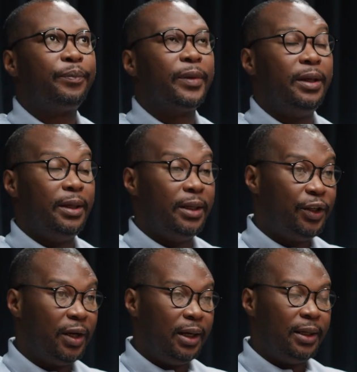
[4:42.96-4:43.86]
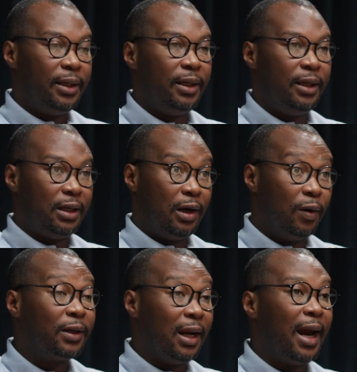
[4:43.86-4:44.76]
Initially, it
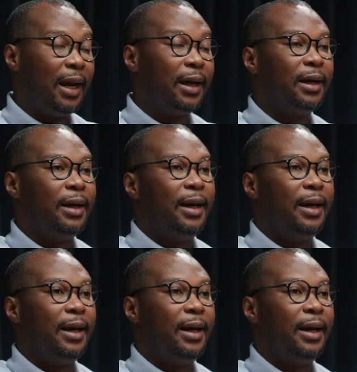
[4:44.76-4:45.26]
looked like